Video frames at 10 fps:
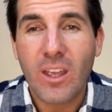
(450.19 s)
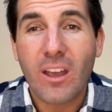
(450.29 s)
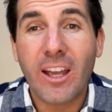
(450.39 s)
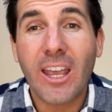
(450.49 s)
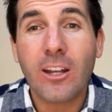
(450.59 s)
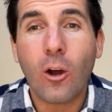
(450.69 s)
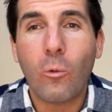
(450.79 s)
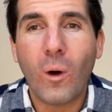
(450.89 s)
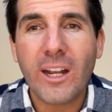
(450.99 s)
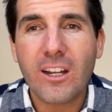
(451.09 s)
Again,
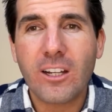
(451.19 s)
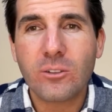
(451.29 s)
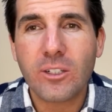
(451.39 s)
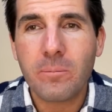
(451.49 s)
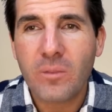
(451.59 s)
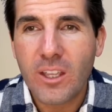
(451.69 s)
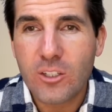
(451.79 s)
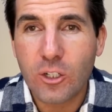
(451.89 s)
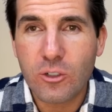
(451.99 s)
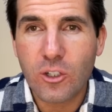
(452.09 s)

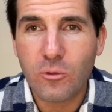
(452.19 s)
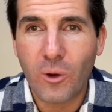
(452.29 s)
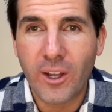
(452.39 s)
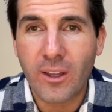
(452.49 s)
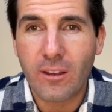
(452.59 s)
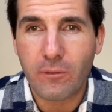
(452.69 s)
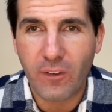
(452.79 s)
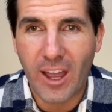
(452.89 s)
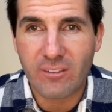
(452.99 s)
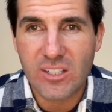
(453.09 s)

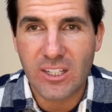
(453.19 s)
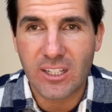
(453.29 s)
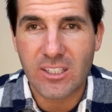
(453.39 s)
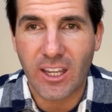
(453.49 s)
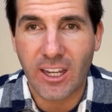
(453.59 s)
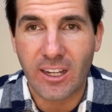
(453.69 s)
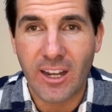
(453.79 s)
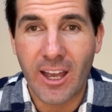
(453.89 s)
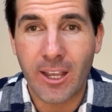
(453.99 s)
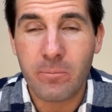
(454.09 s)

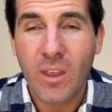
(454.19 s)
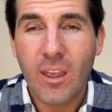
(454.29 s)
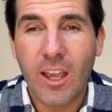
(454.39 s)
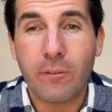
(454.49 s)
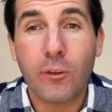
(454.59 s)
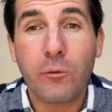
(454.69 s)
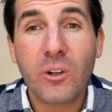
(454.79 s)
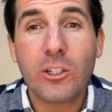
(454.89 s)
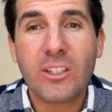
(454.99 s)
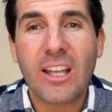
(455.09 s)
1-800-221-5689. And feel free to
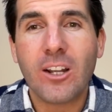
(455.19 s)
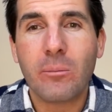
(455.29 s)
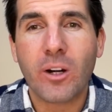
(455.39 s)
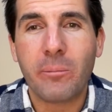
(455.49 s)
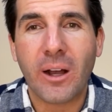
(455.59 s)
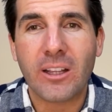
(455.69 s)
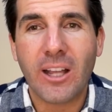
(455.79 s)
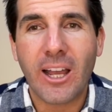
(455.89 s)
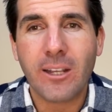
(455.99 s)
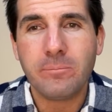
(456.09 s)
look that number up
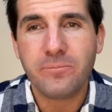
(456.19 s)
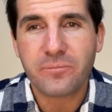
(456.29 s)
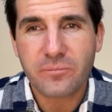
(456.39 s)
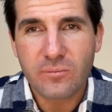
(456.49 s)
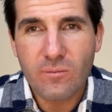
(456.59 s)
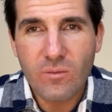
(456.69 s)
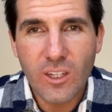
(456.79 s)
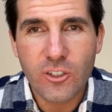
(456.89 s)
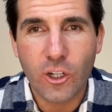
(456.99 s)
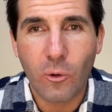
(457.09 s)
online
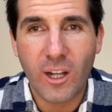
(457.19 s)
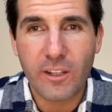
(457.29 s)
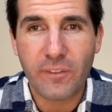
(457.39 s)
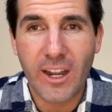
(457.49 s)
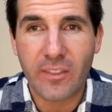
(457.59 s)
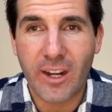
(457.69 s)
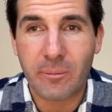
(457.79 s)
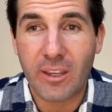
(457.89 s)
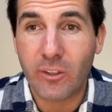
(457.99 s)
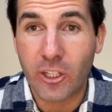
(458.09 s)
to qualify that I'm
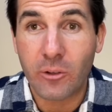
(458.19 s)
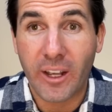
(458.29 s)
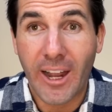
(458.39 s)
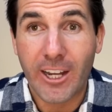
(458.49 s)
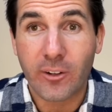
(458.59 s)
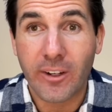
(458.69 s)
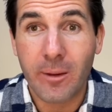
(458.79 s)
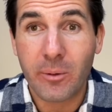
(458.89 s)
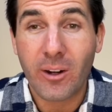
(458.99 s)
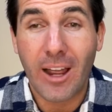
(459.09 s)
giving you an accurate
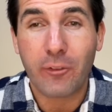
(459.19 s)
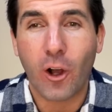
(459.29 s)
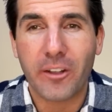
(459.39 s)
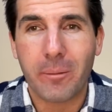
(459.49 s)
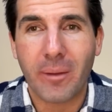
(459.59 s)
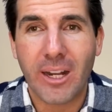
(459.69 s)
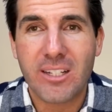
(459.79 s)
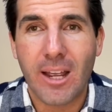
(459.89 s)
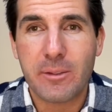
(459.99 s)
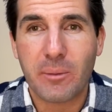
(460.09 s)
number. I've called it many
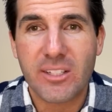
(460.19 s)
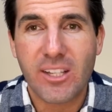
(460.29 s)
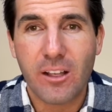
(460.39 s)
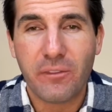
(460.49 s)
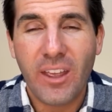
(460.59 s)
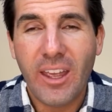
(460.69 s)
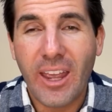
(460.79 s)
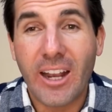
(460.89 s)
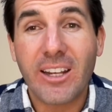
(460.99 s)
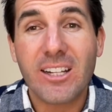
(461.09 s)
times myself,
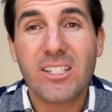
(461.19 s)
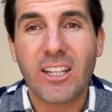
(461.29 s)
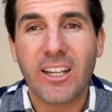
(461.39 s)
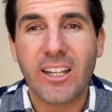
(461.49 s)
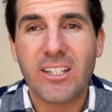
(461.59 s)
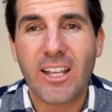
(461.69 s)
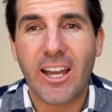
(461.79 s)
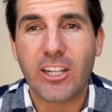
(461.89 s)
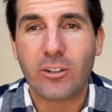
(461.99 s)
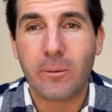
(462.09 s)
and yes, it is
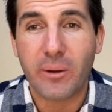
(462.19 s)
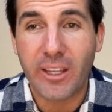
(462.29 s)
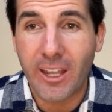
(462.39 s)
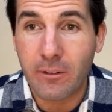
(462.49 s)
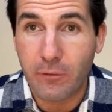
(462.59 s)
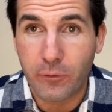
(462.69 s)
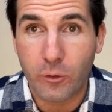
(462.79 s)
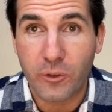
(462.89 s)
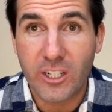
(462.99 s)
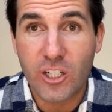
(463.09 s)
accurate, but again, feel
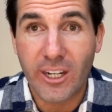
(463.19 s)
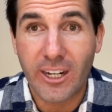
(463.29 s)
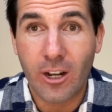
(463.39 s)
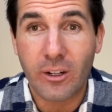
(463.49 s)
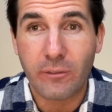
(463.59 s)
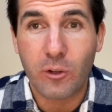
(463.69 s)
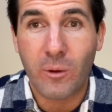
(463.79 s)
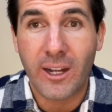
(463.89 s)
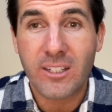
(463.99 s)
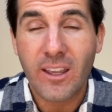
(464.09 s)
free to check it out if you
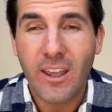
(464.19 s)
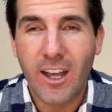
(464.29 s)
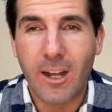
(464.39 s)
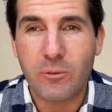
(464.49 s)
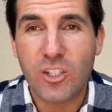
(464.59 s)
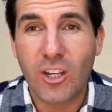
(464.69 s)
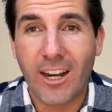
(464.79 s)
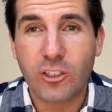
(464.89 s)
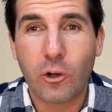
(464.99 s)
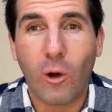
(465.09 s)
want, um, just to
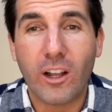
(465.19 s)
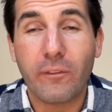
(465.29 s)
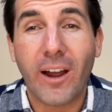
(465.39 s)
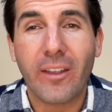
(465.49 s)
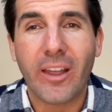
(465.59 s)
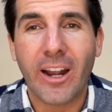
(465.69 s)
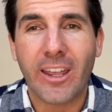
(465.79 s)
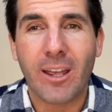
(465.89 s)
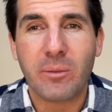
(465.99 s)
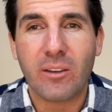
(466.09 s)
actually qualify that I
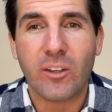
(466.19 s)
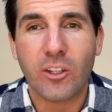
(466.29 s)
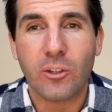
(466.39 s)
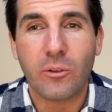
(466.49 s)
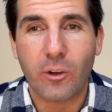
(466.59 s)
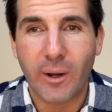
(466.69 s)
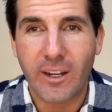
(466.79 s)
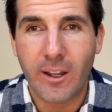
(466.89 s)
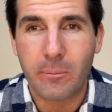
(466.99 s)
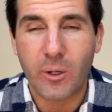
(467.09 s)
am giving you the right
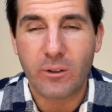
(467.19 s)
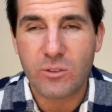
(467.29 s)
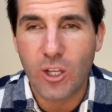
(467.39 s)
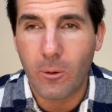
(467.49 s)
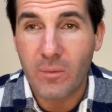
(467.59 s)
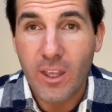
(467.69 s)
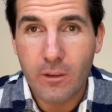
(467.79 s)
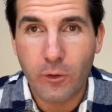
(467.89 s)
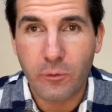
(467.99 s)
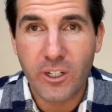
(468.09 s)
number. So
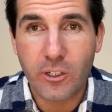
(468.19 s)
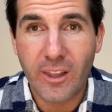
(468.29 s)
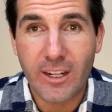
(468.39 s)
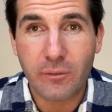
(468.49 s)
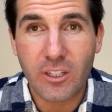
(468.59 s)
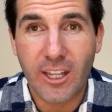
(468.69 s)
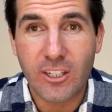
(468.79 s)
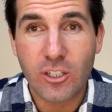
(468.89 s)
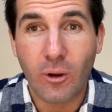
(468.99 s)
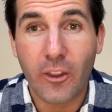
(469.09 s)
feel free to do that if you'd like
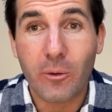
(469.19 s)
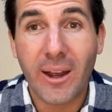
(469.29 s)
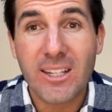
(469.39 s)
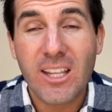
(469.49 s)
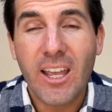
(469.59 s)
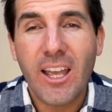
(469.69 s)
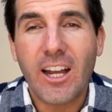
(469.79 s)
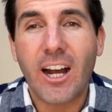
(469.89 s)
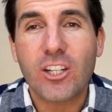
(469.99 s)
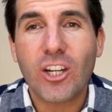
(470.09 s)
to. Otherwise,
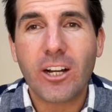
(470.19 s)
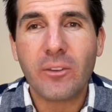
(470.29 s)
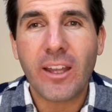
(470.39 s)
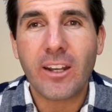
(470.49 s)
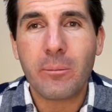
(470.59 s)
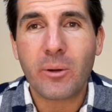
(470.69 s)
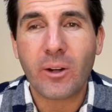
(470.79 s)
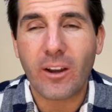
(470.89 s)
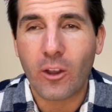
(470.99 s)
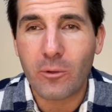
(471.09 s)
uh, check out that
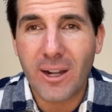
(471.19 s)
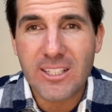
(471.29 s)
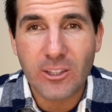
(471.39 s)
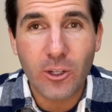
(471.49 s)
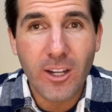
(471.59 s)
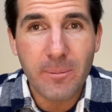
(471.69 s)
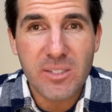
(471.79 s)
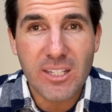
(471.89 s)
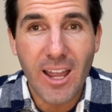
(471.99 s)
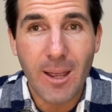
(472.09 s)
number. Otherwise, look up
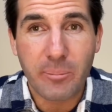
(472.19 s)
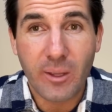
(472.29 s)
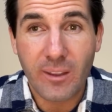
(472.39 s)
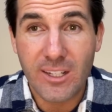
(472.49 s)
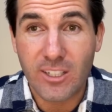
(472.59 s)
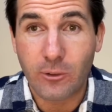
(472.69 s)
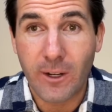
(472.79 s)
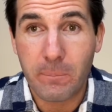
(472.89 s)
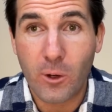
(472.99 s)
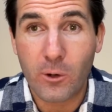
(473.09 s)
Snap. It's a
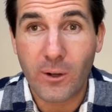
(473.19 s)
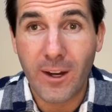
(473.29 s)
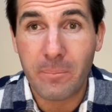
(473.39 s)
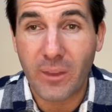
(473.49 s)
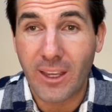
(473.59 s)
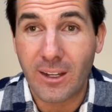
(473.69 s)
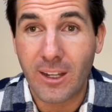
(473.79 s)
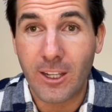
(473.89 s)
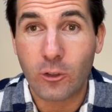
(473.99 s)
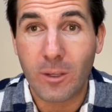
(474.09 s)
great program, and uh,
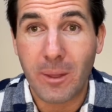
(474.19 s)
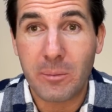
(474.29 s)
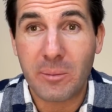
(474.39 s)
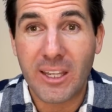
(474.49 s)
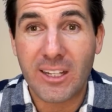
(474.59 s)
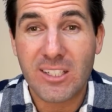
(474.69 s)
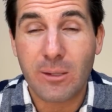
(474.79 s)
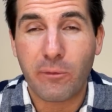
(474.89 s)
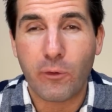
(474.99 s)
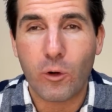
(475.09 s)
you can maybe be getting some
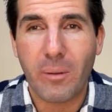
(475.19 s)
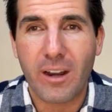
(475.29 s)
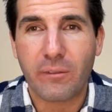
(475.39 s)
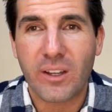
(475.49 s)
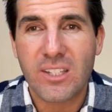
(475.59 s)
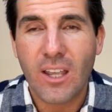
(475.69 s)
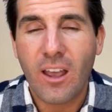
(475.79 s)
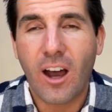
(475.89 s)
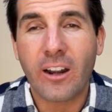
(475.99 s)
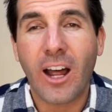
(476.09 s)
food benefits
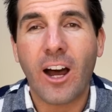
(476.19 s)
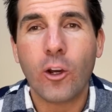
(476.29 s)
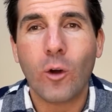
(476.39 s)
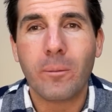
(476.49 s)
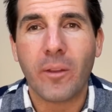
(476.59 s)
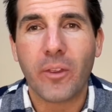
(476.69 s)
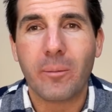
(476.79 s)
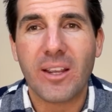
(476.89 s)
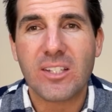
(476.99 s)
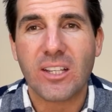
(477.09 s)
on an ongoing monthly
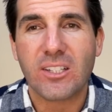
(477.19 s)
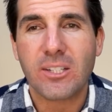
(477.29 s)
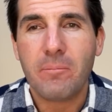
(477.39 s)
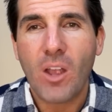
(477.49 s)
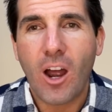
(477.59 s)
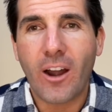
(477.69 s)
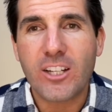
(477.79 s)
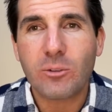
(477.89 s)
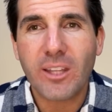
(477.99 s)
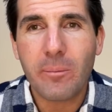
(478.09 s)
basis. All right,
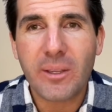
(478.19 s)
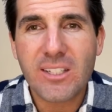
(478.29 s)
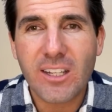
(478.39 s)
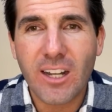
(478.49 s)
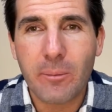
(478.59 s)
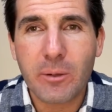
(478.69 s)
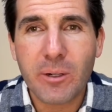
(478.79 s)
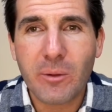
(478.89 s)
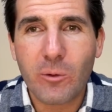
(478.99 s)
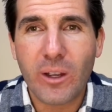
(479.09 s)
so with that being said, I'm going to bring
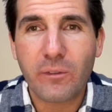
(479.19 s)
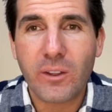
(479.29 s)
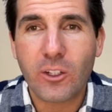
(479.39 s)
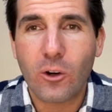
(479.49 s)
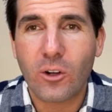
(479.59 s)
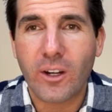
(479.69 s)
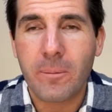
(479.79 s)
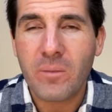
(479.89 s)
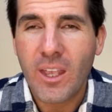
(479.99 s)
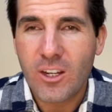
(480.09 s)
my wife in, Corey.
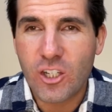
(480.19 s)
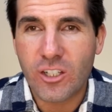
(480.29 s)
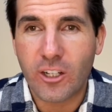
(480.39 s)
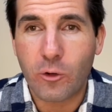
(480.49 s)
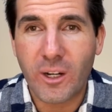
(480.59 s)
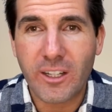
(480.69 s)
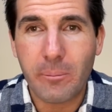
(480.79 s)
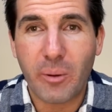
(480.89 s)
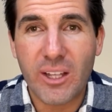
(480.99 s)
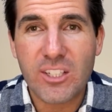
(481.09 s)
She's going to quickly
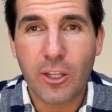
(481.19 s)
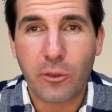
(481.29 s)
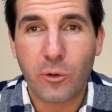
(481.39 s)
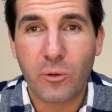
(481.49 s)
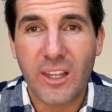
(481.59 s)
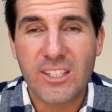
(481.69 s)
buzz through this